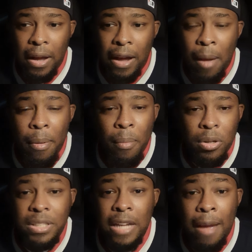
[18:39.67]
I'm
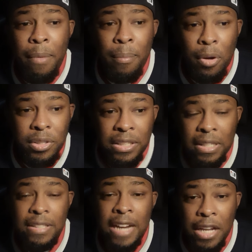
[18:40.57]
emotionally
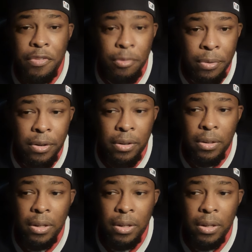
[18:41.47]
detached from her.